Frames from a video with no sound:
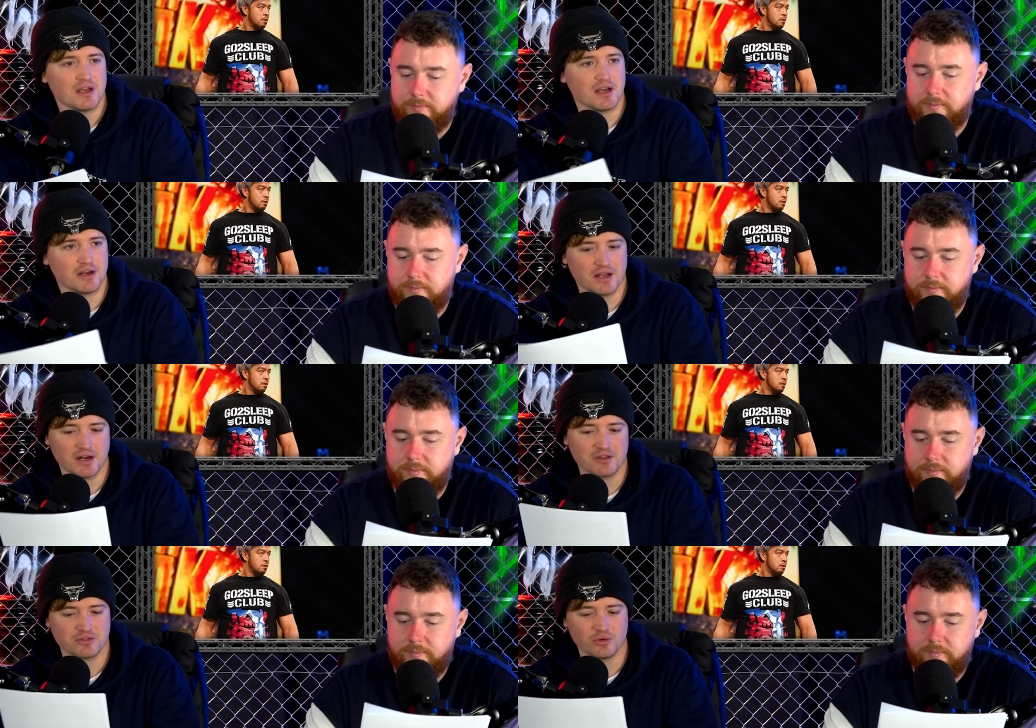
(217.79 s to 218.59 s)
Speaker 1: and
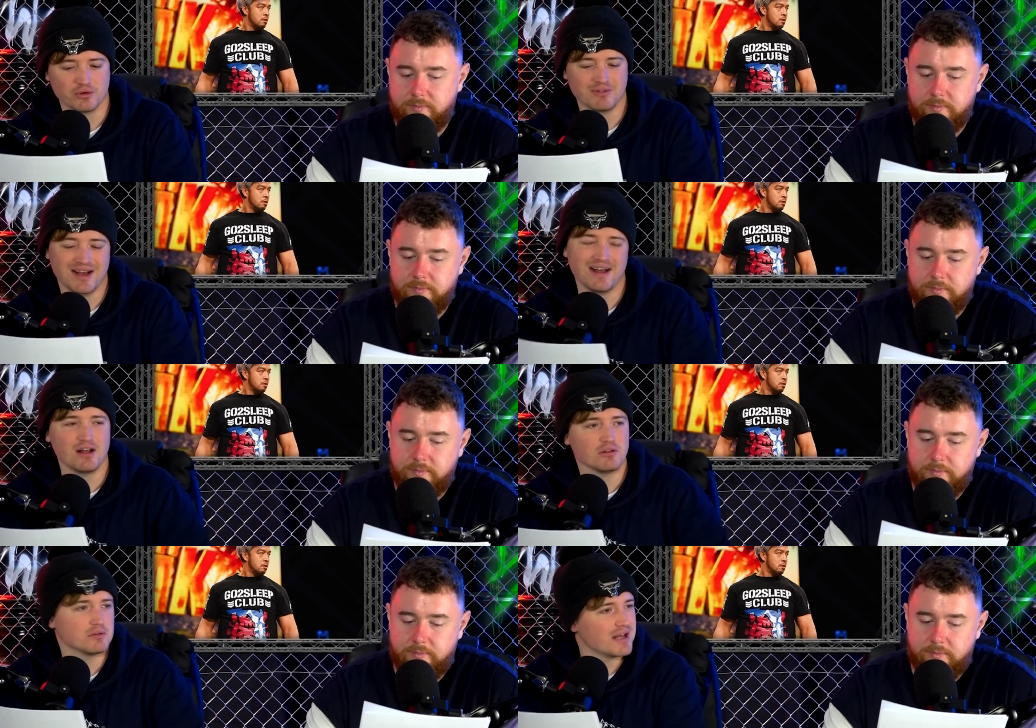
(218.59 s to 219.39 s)
I thought,
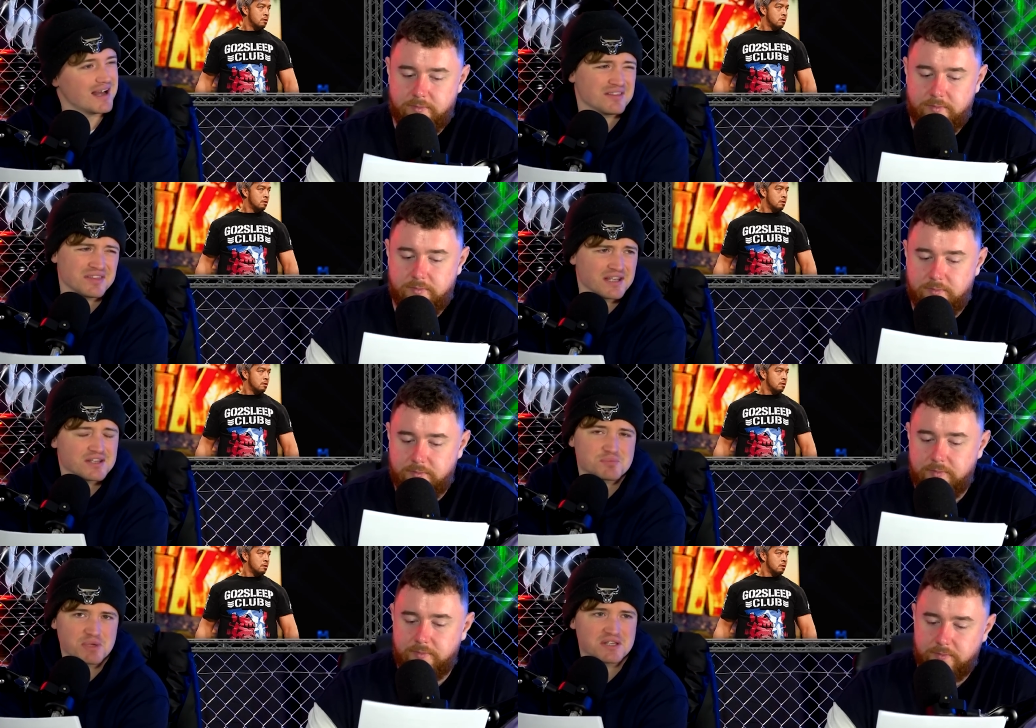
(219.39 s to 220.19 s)
well, I think
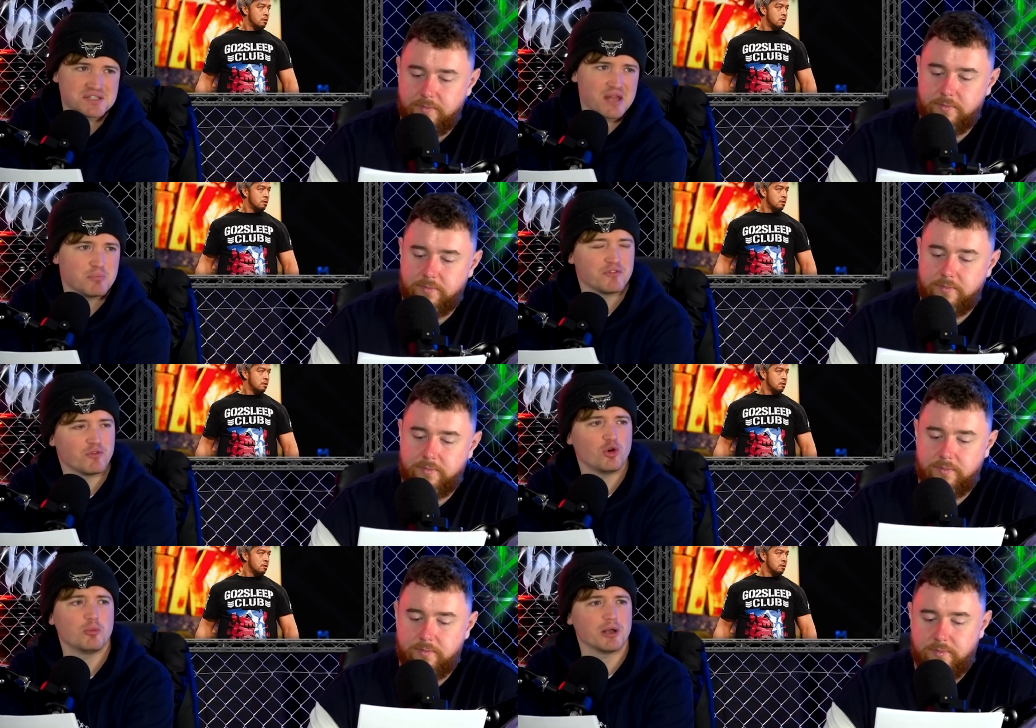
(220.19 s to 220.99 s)
it's been said
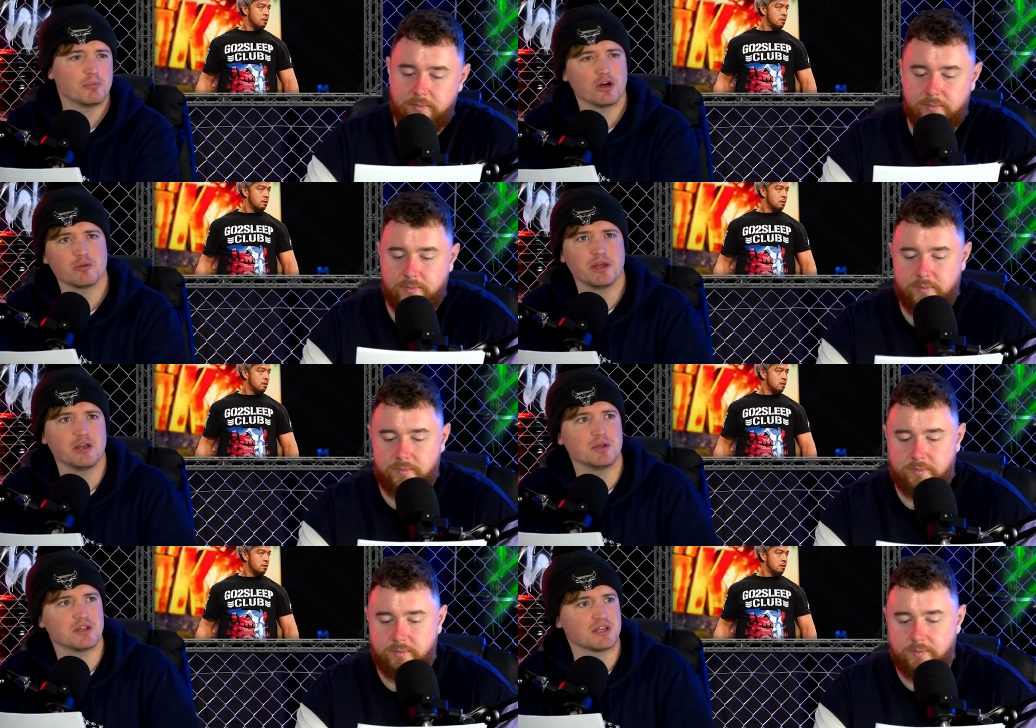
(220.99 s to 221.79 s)
before by Punk
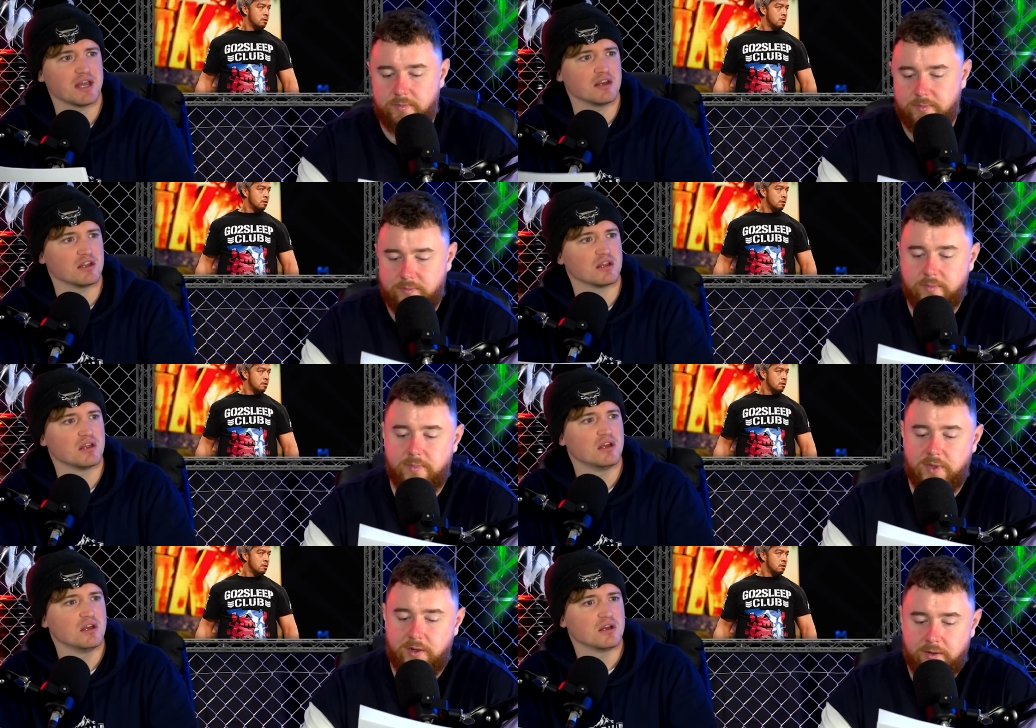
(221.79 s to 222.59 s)
maybe that Kenta
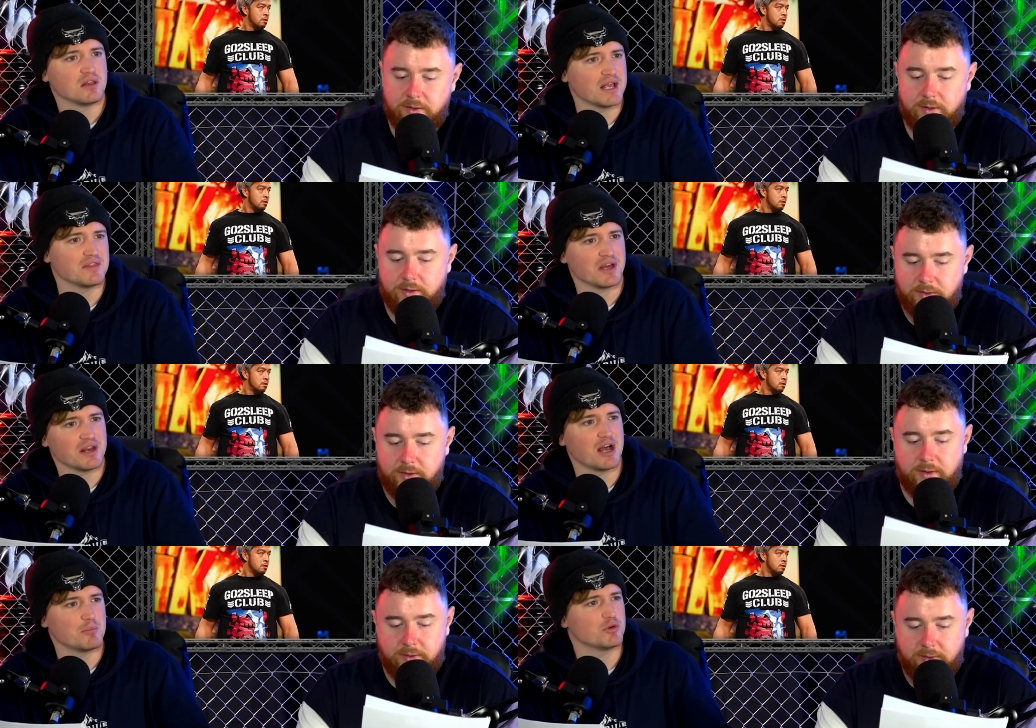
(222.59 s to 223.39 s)
let
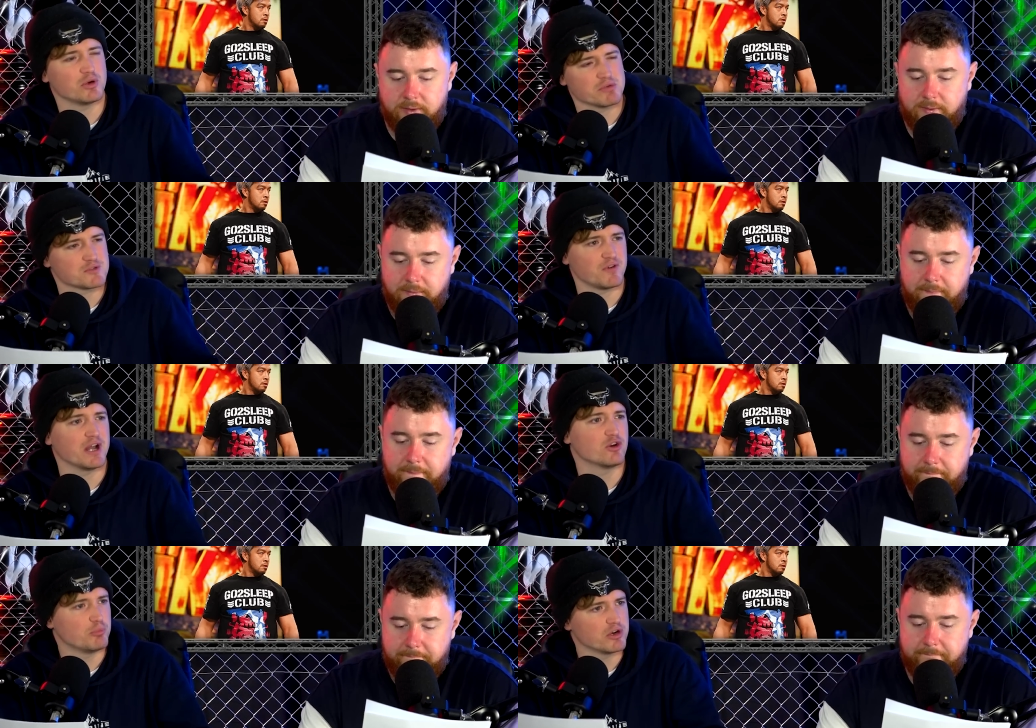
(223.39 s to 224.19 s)
that happen, or it was
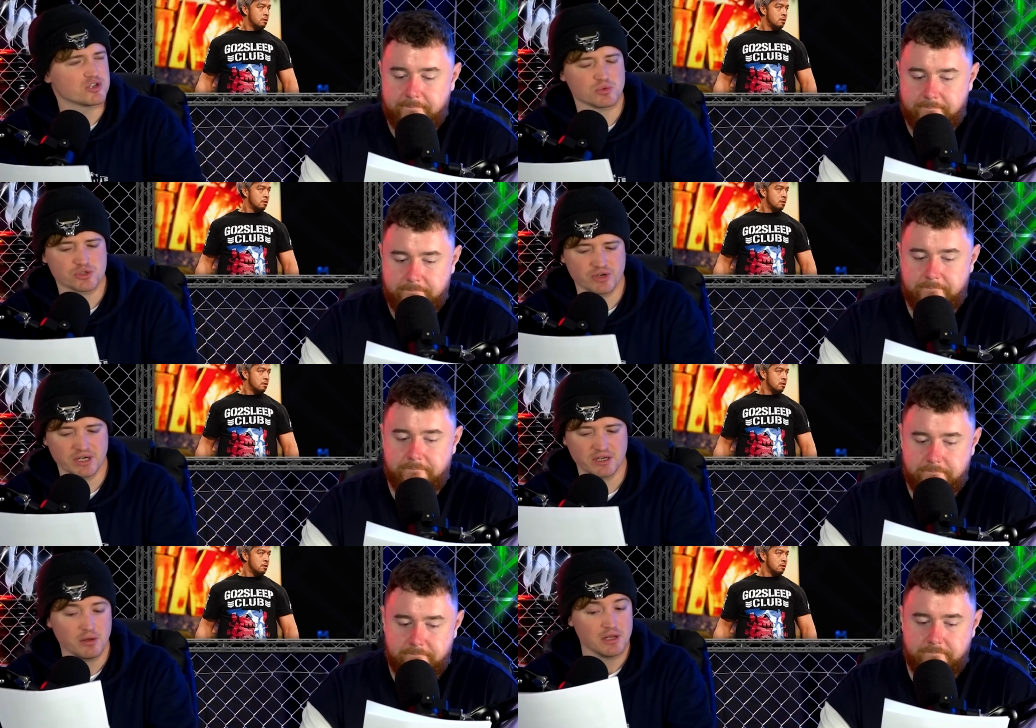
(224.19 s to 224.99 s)
fine, or Punk's always
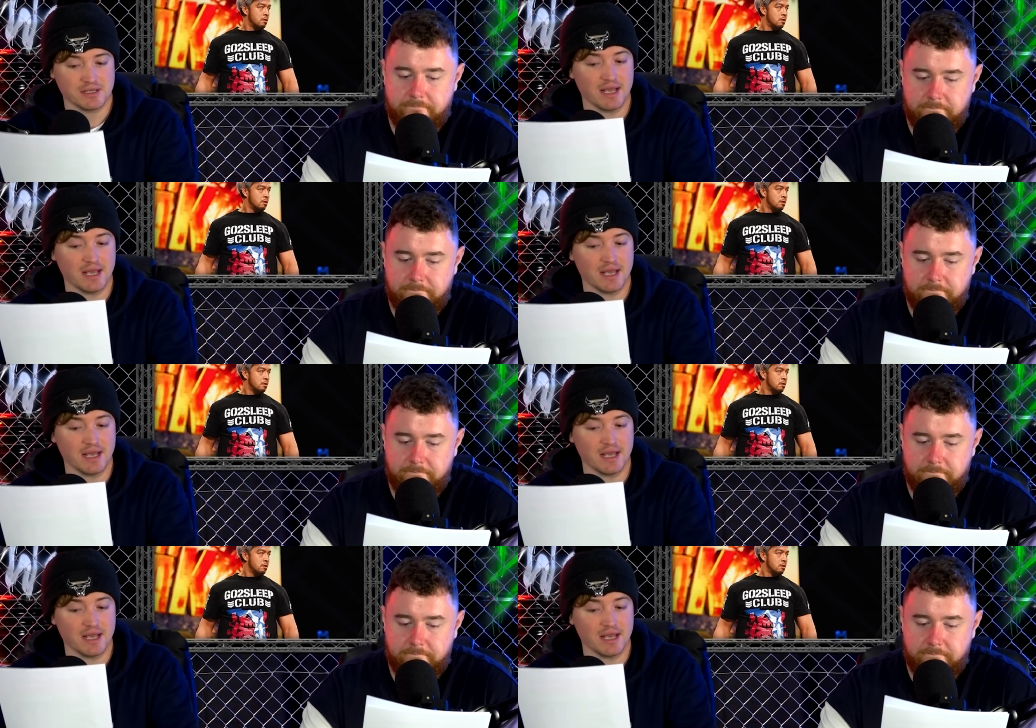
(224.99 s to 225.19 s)
credited.